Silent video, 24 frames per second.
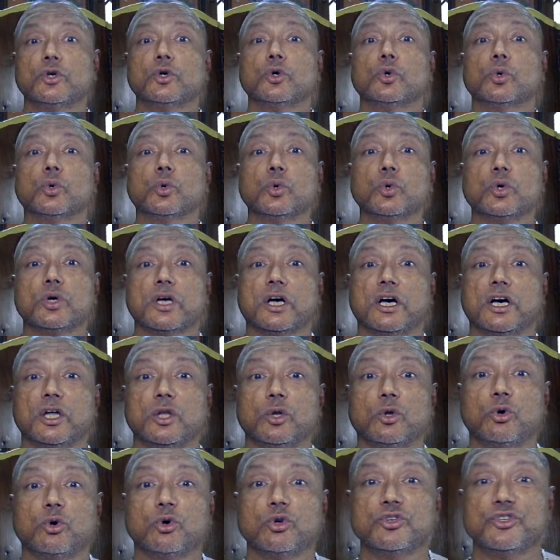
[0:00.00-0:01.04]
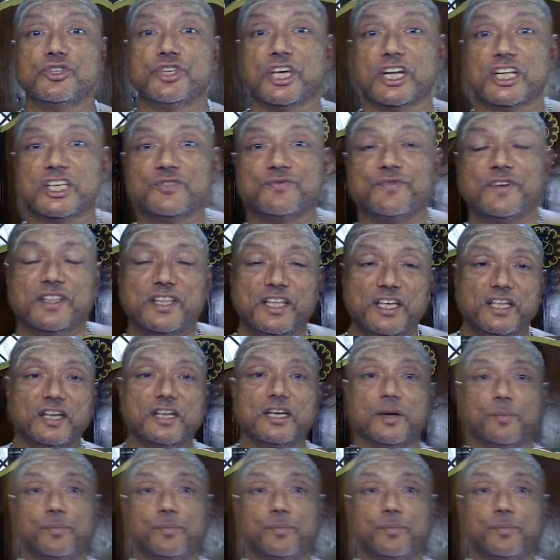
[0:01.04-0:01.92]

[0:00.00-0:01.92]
ukalo jhrasva dirgha